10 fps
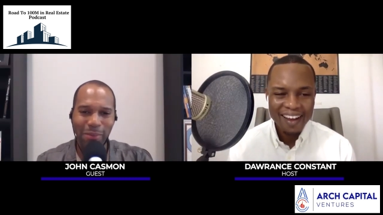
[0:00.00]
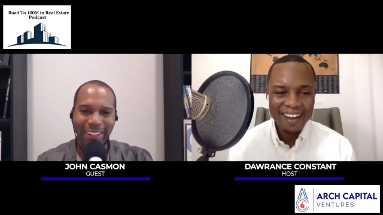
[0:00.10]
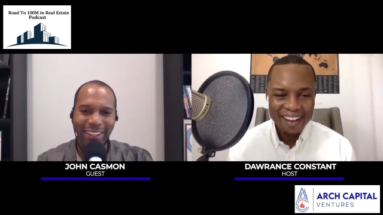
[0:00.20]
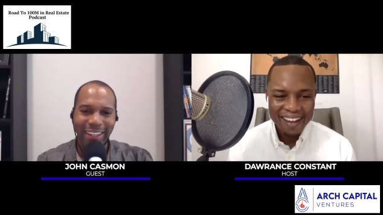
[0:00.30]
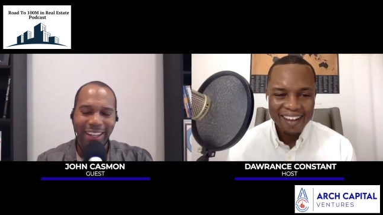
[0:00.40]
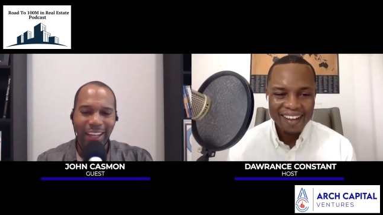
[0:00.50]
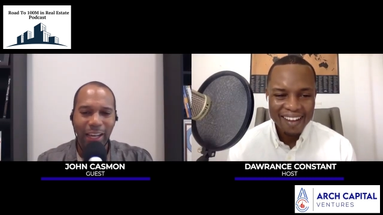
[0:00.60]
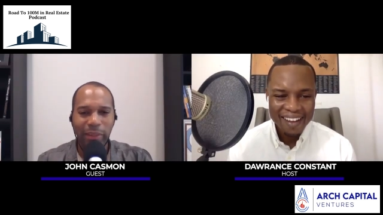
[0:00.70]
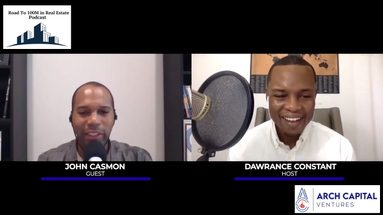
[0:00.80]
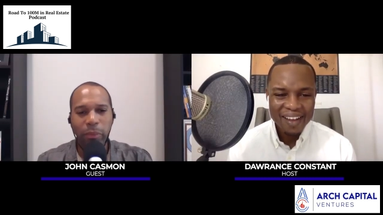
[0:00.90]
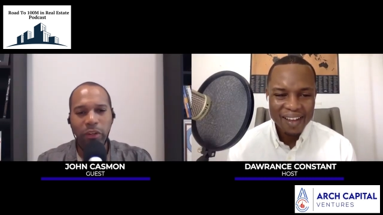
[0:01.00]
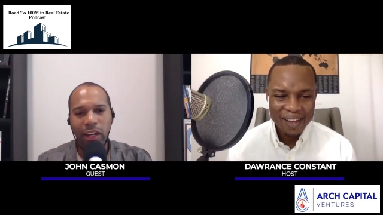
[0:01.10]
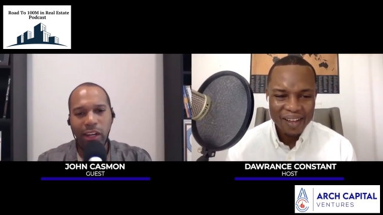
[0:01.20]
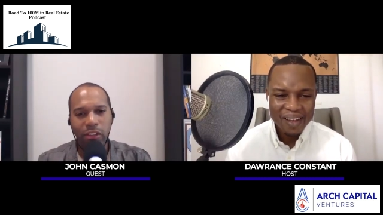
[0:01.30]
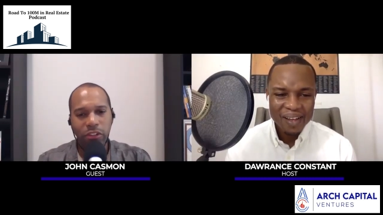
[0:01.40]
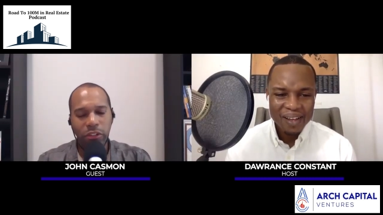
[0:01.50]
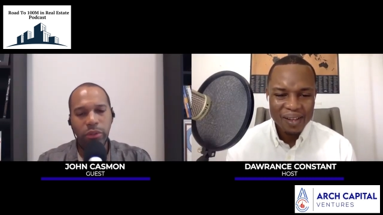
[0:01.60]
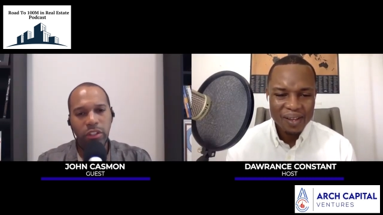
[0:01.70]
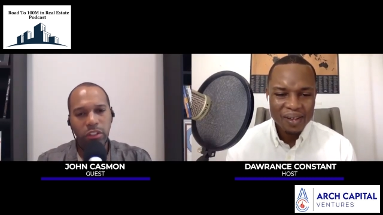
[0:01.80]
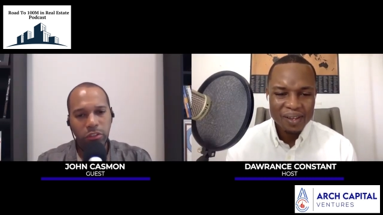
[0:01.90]
Speaker 1: mean, I mean, depending on how you do
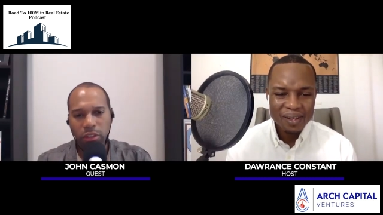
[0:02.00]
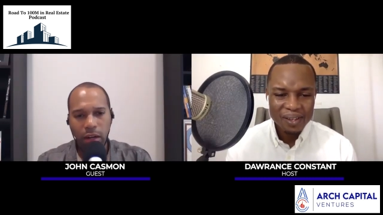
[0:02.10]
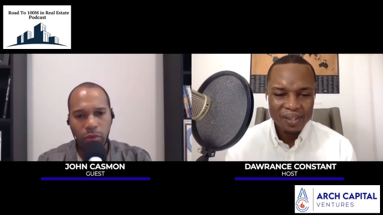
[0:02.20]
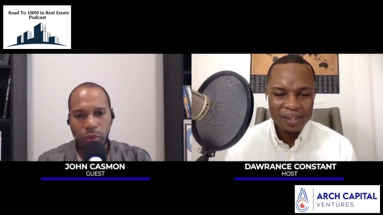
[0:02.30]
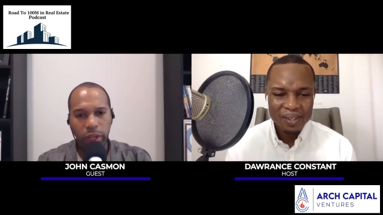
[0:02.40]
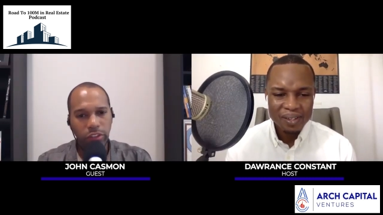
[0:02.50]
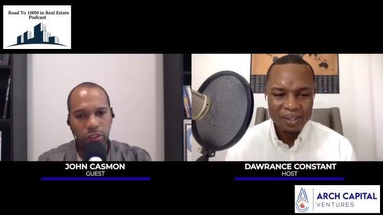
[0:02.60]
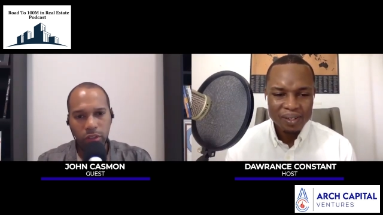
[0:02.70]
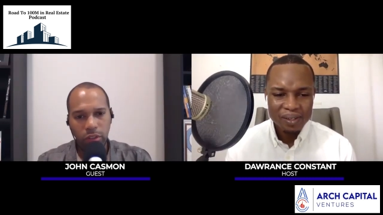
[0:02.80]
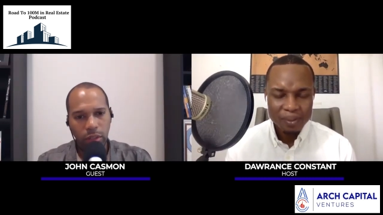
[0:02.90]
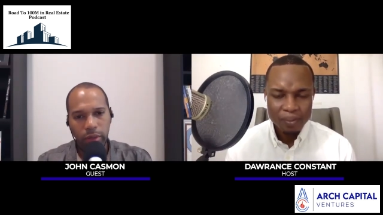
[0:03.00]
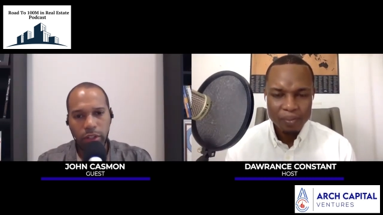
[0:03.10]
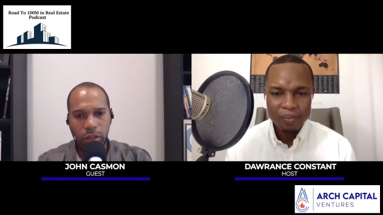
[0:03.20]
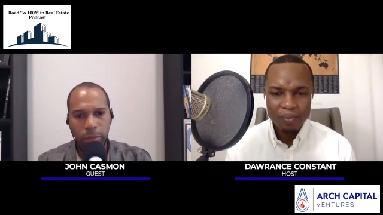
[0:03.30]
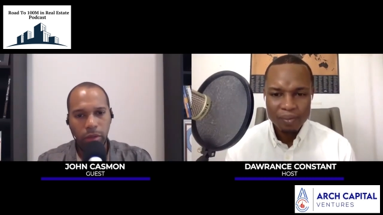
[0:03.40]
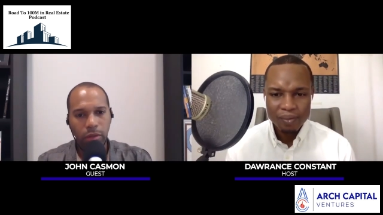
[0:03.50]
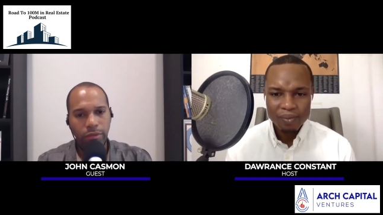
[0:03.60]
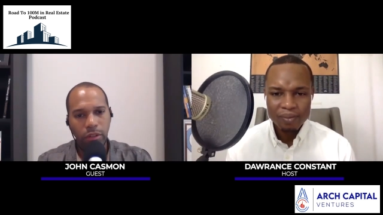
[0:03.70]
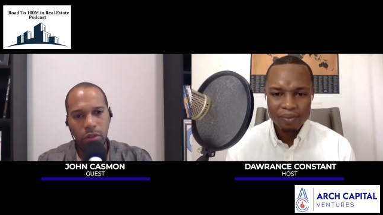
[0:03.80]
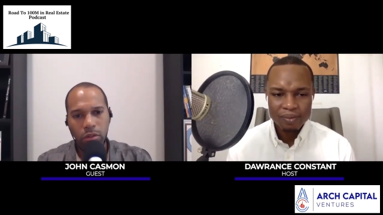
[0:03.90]
it, there's a lot of ways you can do that, right? You can pick up the
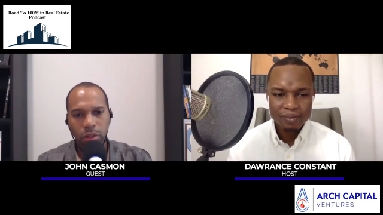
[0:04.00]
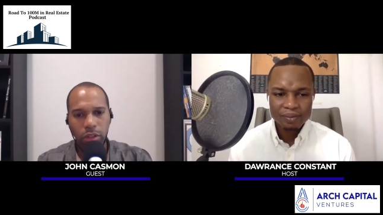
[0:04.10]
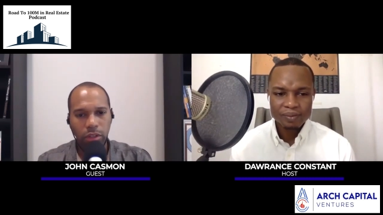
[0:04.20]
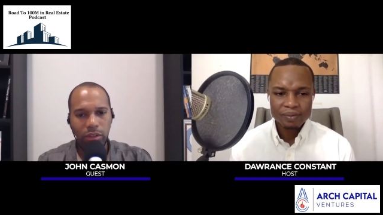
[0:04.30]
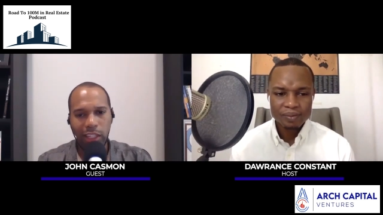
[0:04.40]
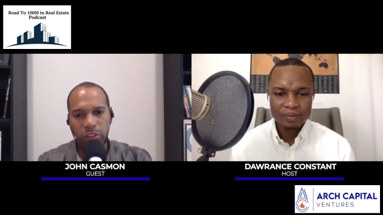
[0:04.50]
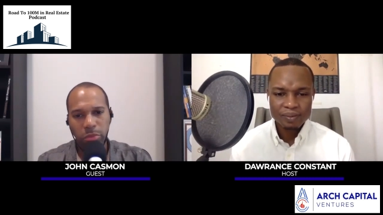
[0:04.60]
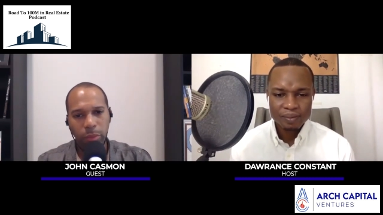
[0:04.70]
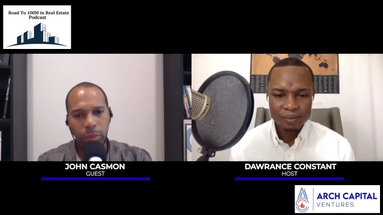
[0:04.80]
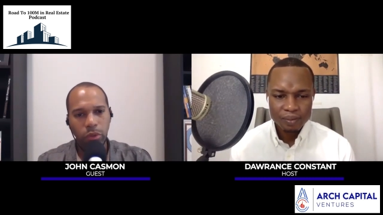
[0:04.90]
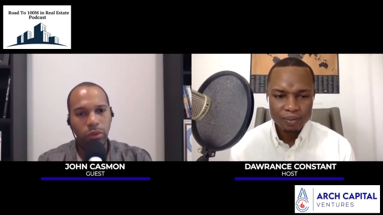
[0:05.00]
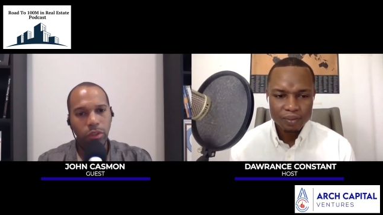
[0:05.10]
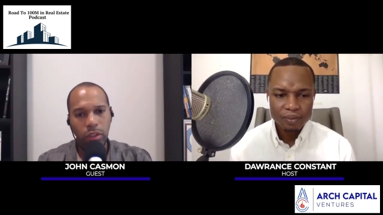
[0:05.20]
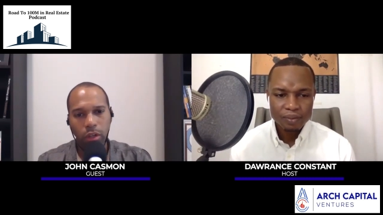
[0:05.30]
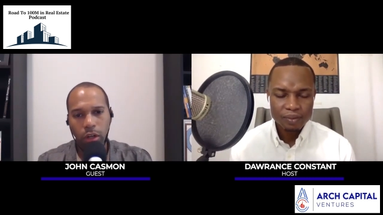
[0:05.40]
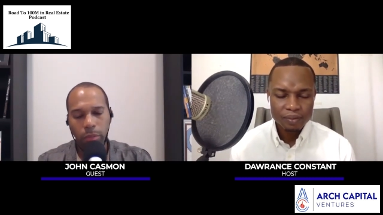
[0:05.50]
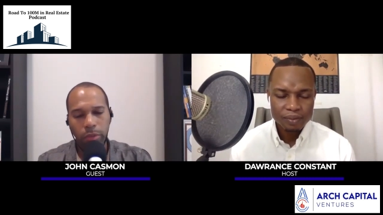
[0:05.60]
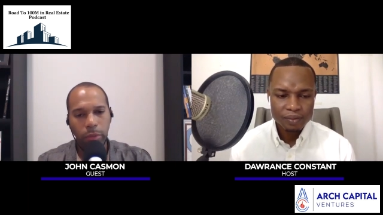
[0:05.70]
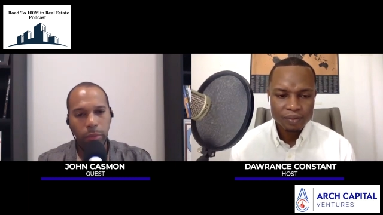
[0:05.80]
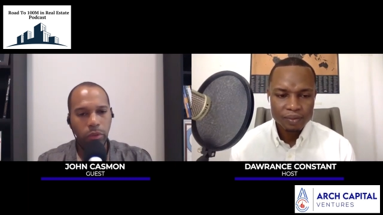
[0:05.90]
phone, you can text people, you can call
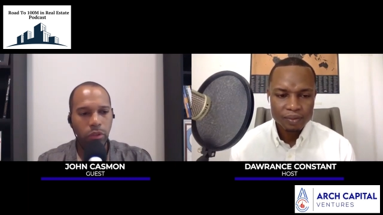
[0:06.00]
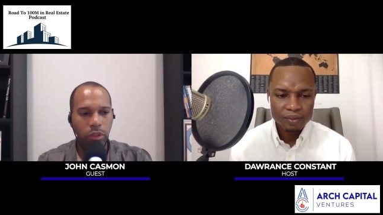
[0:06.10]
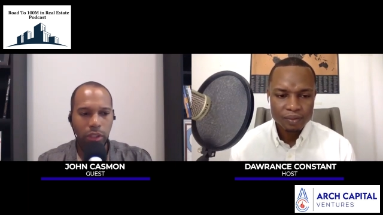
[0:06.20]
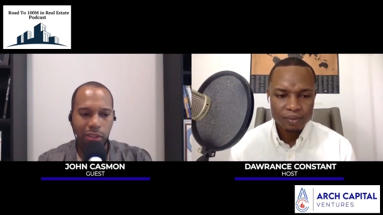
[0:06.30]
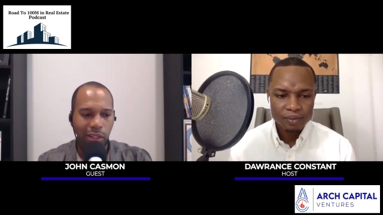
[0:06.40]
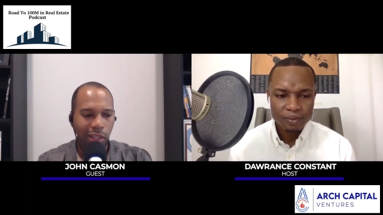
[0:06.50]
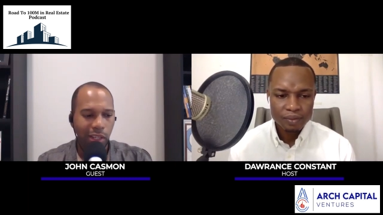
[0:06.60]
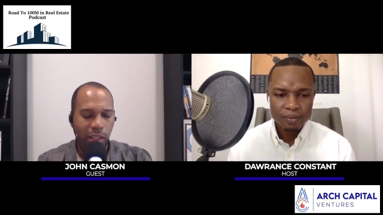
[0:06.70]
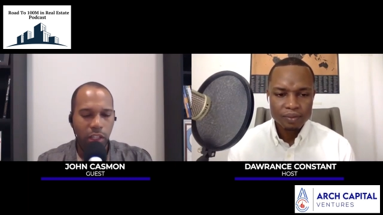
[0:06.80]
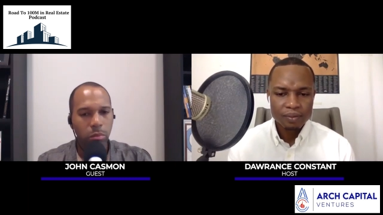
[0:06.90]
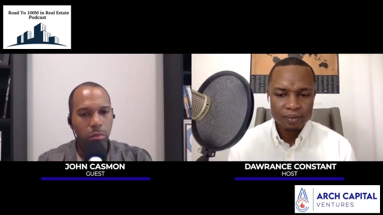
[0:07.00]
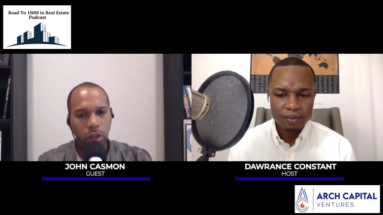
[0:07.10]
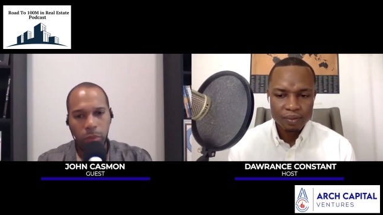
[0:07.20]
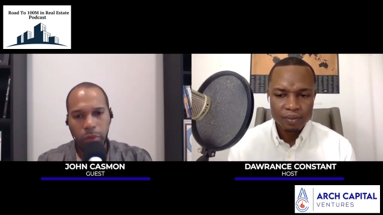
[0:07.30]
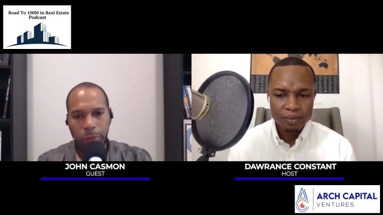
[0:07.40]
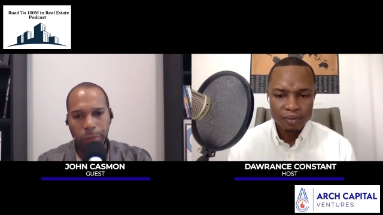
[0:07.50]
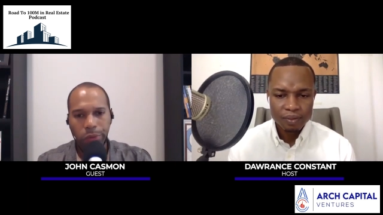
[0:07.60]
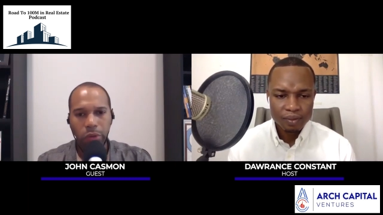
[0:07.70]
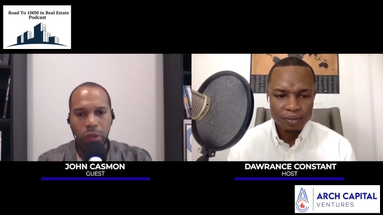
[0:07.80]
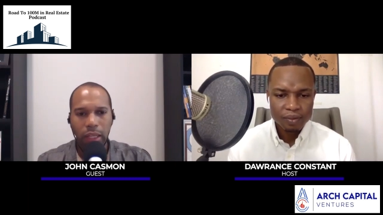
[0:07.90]
people, you can email
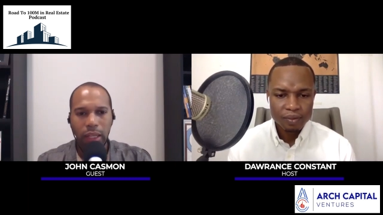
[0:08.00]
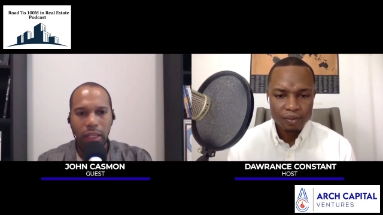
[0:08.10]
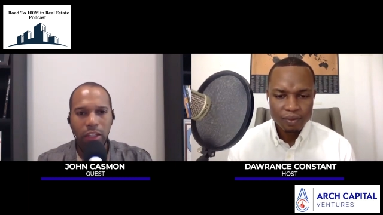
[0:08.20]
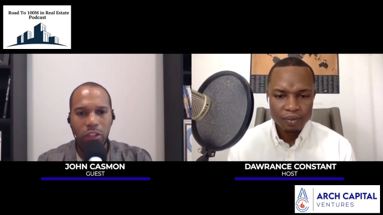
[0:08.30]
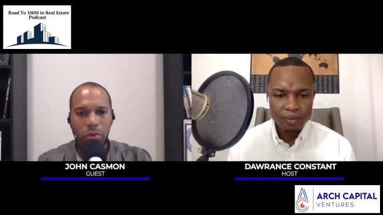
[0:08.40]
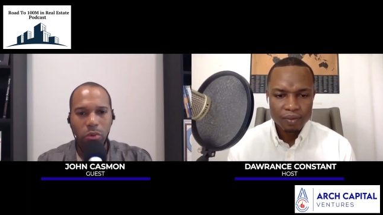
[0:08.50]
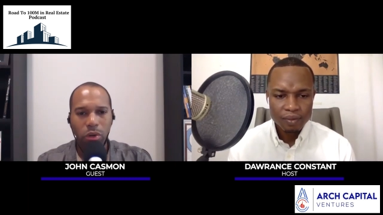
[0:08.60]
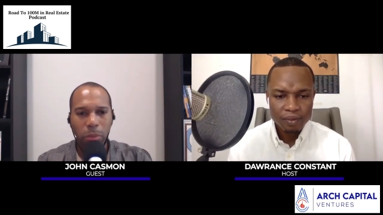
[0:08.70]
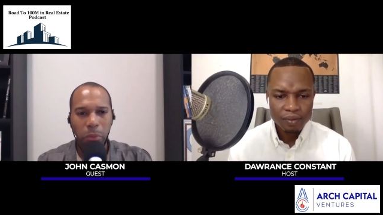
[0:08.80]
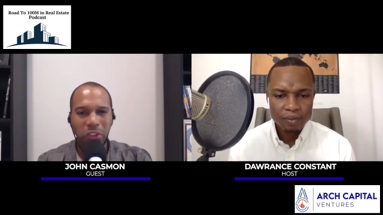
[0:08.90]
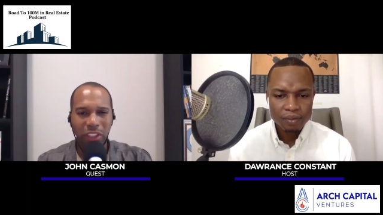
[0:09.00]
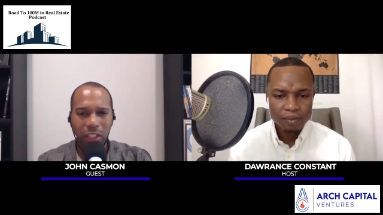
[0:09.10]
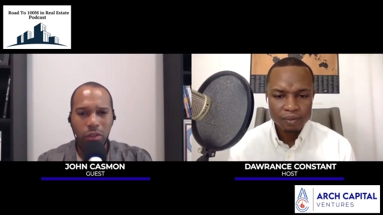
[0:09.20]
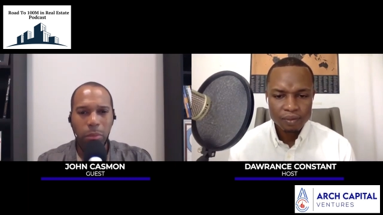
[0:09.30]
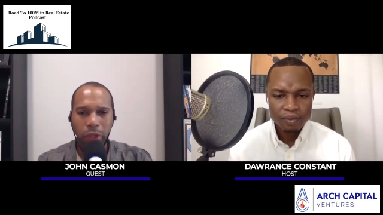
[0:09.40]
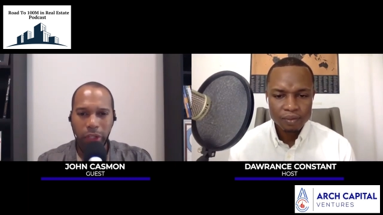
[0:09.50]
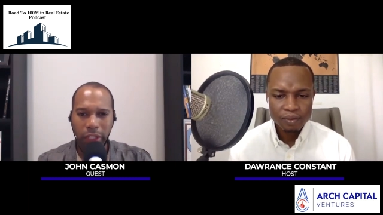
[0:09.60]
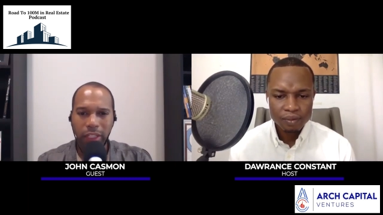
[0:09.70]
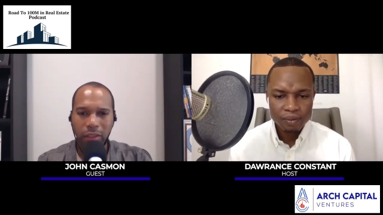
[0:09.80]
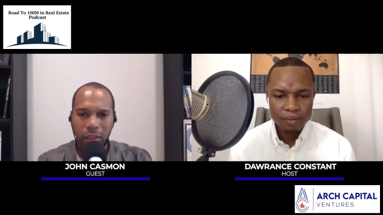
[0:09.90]
people. I think you want to put together a
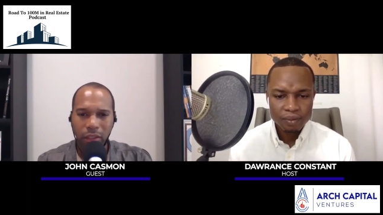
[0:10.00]
plan